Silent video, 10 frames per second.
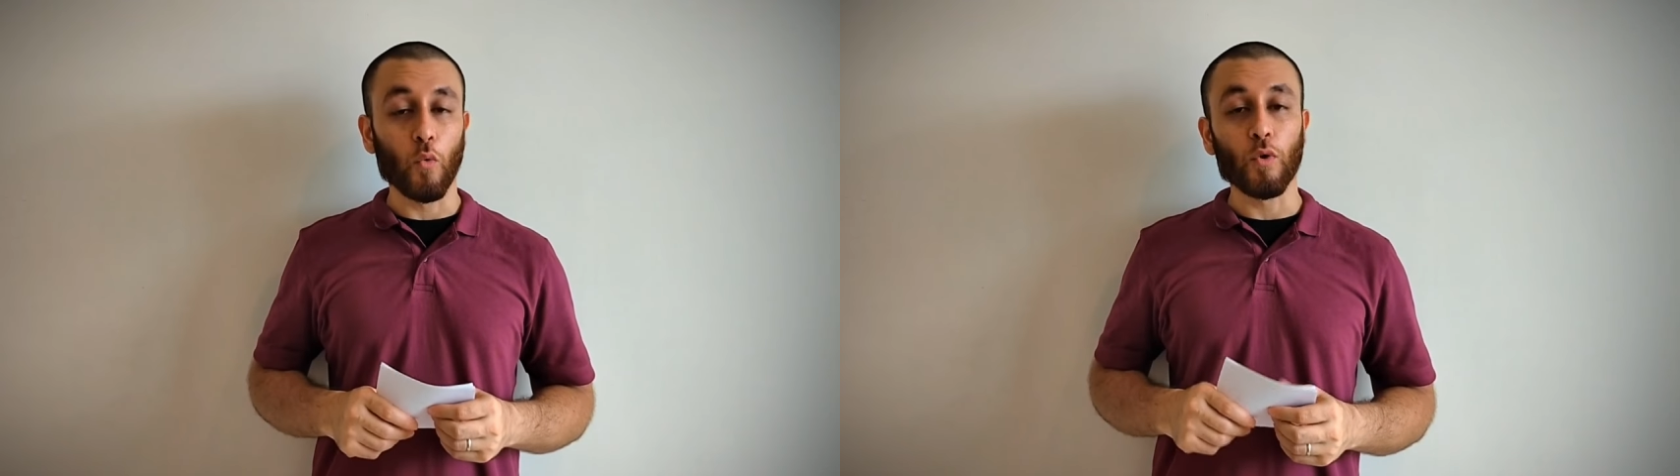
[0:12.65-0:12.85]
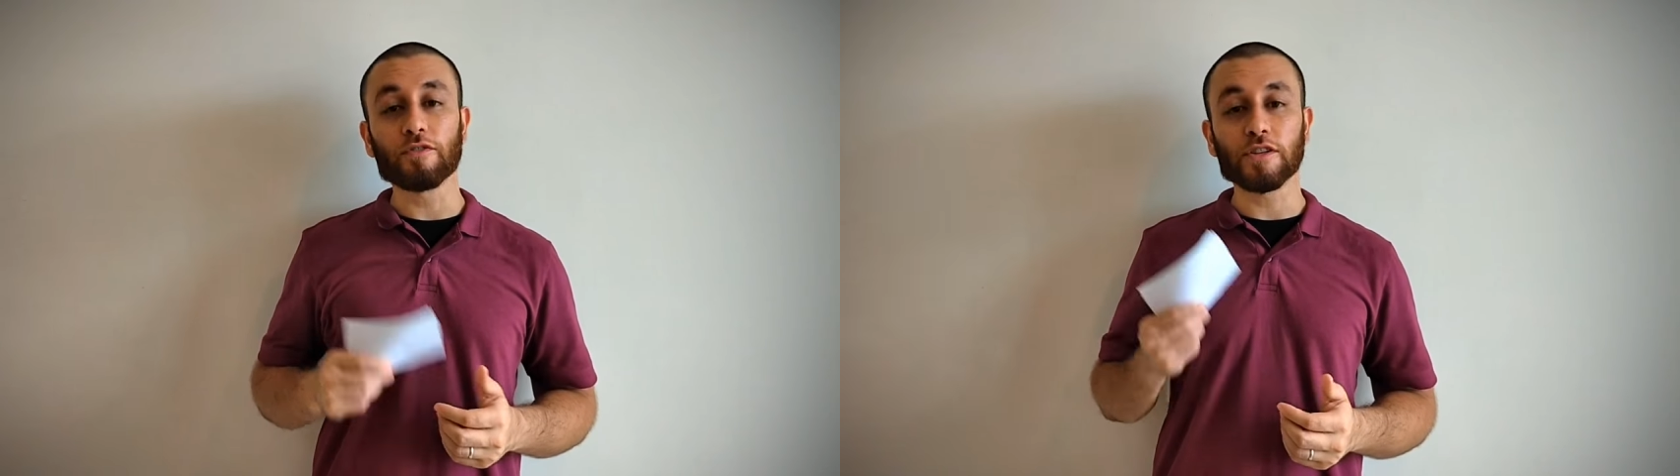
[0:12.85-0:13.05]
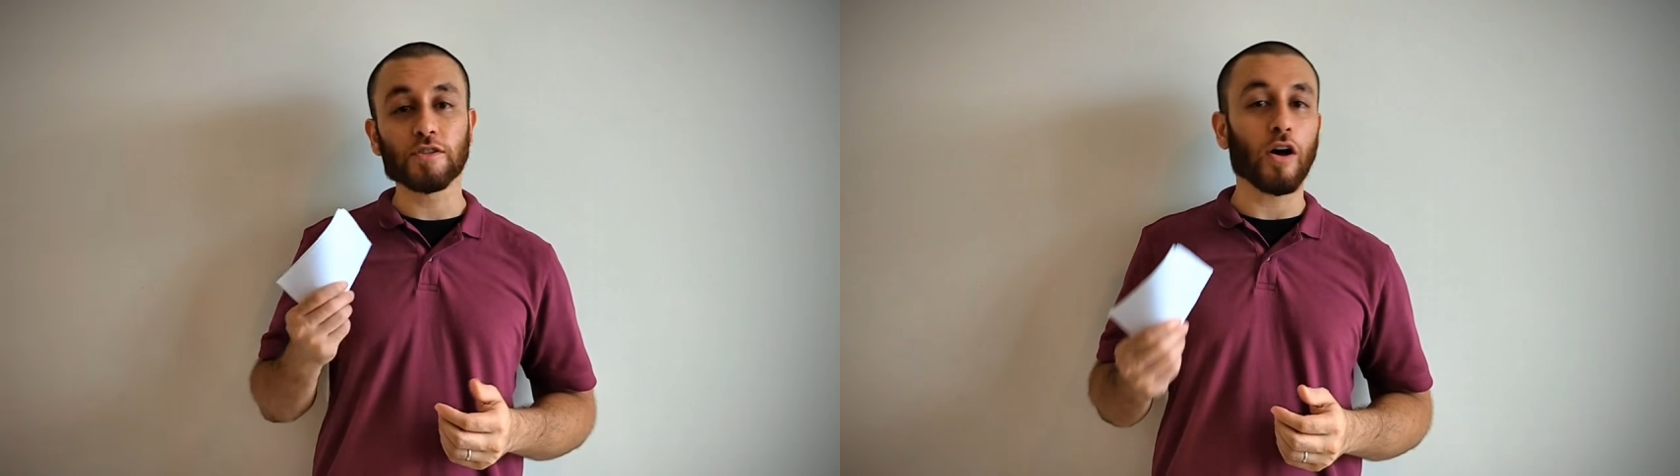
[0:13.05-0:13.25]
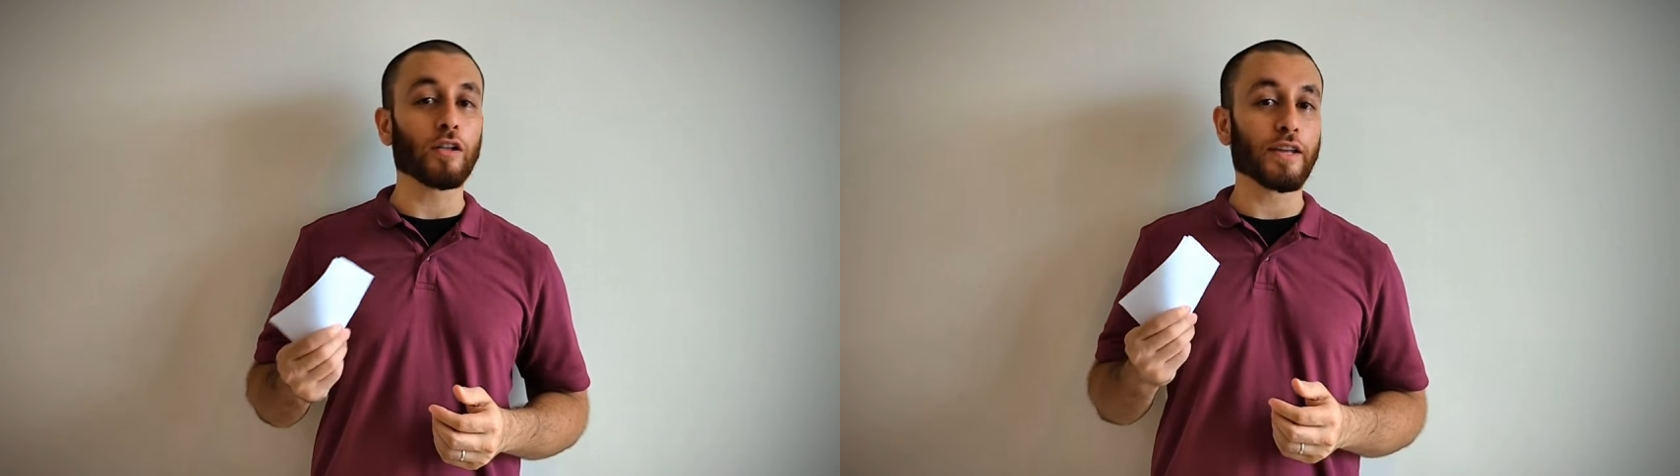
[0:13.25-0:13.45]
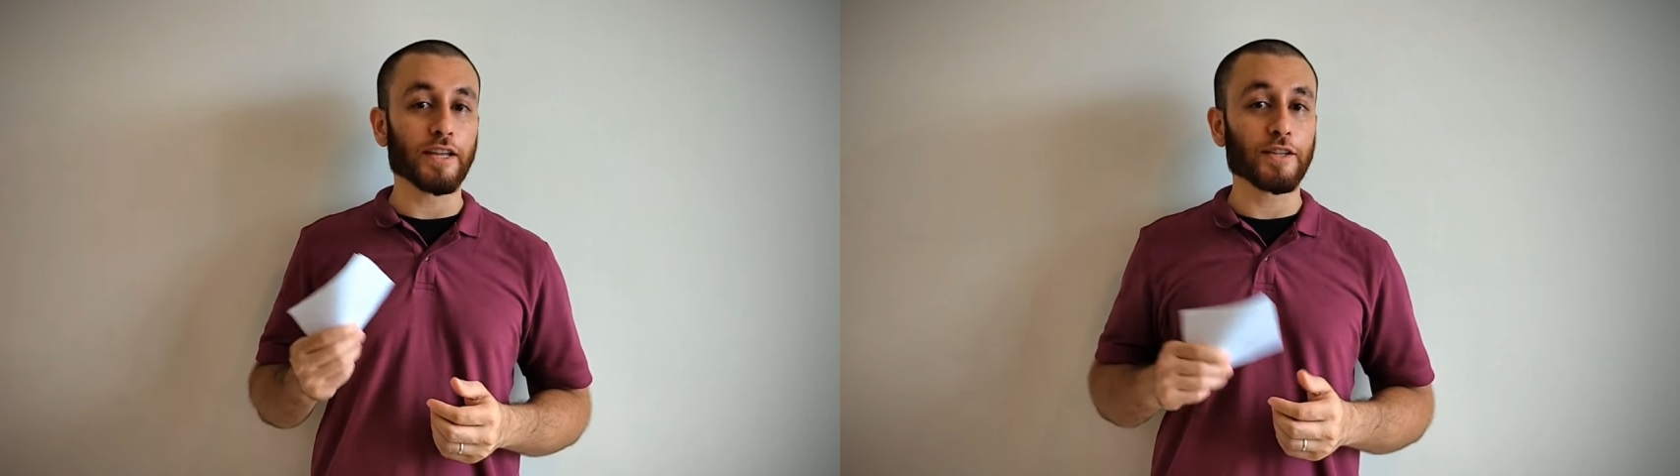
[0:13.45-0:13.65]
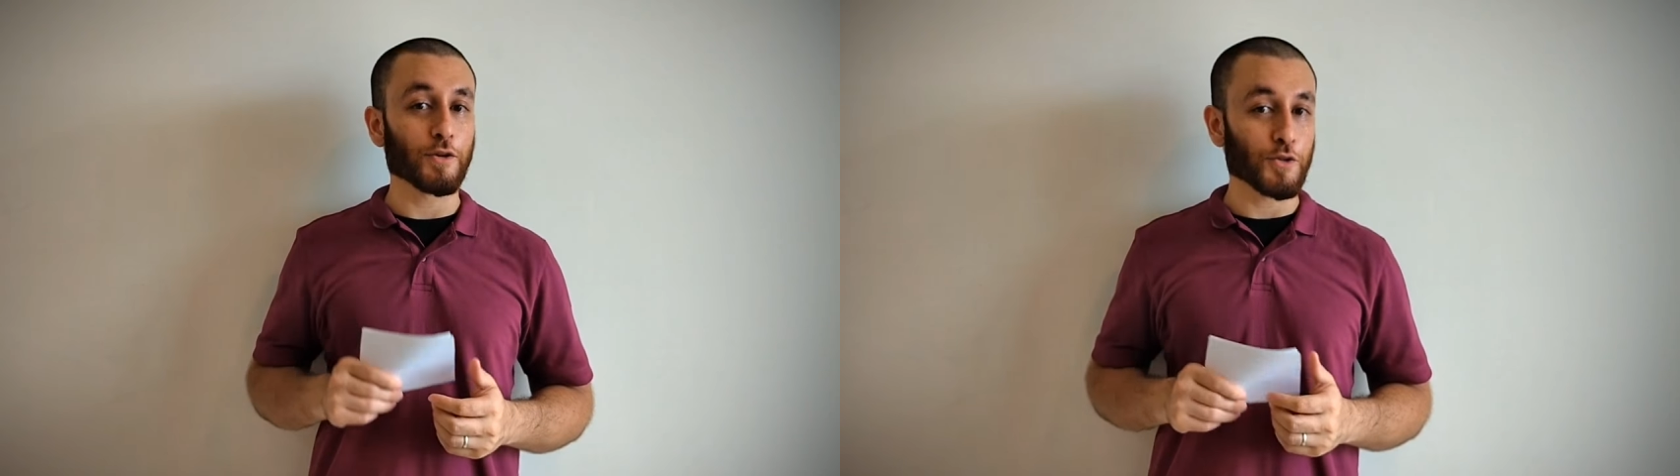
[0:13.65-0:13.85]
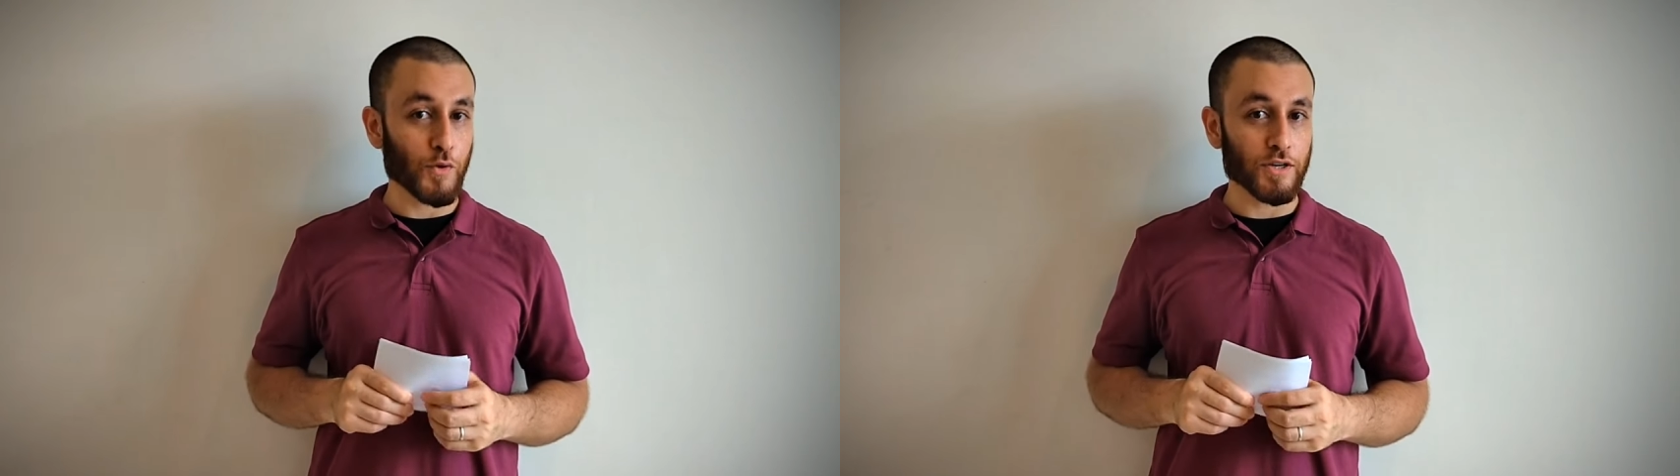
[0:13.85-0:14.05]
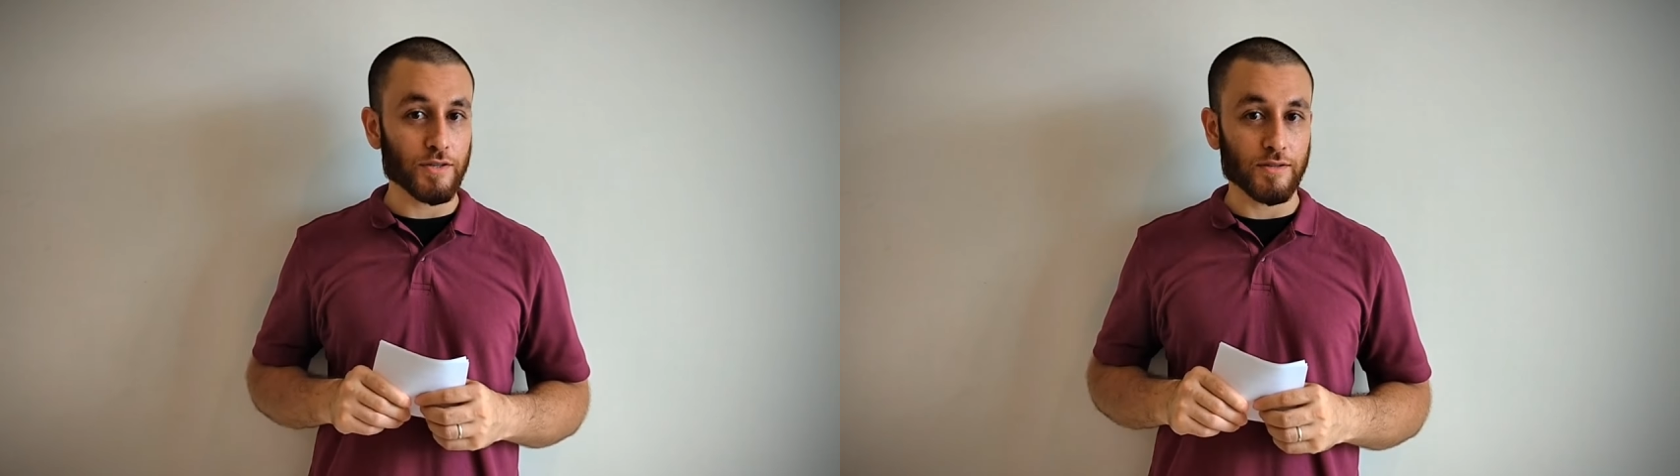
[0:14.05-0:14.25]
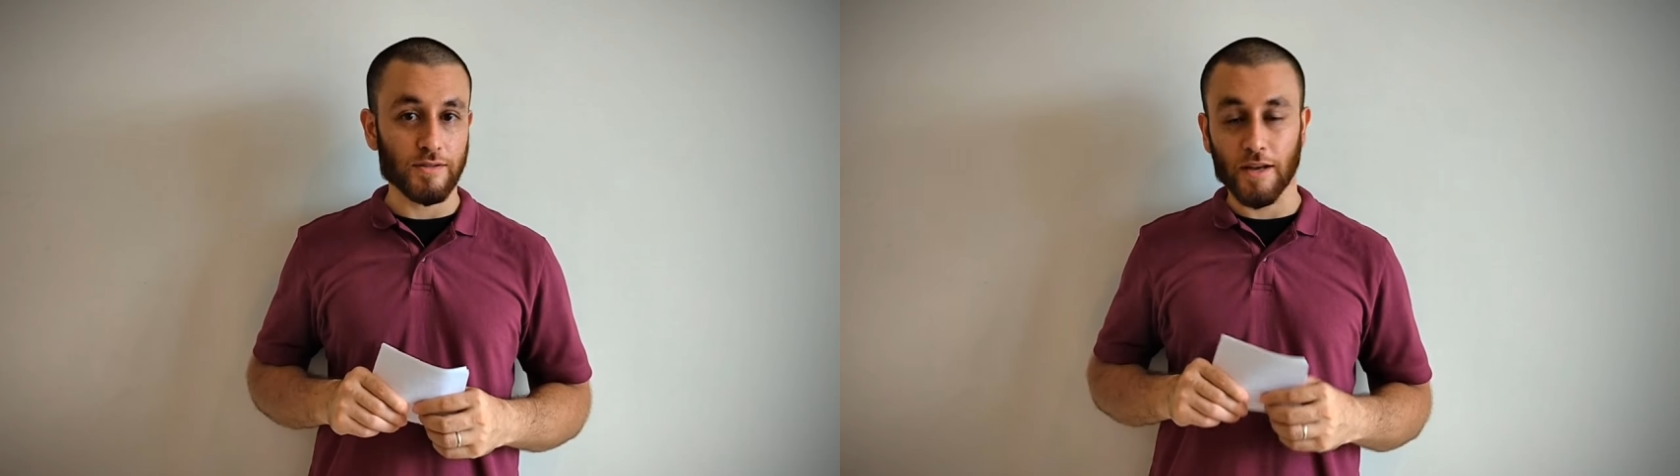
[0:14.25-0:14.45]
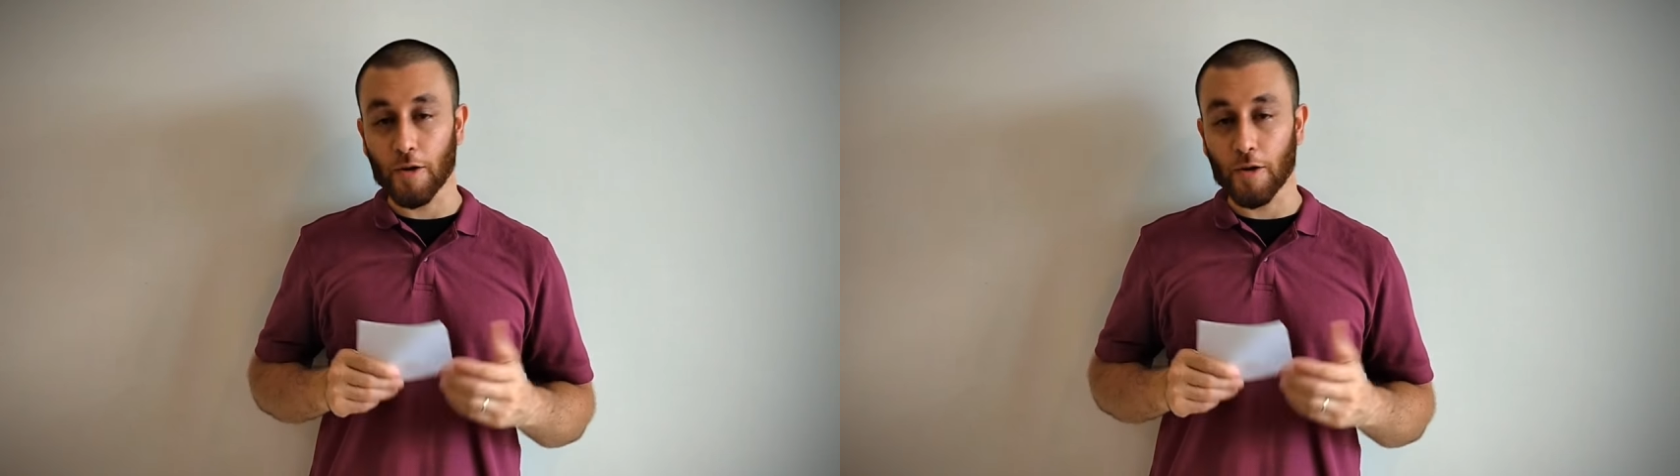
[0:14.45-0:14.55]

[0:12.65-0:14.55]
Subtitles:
We've consolidated those questions,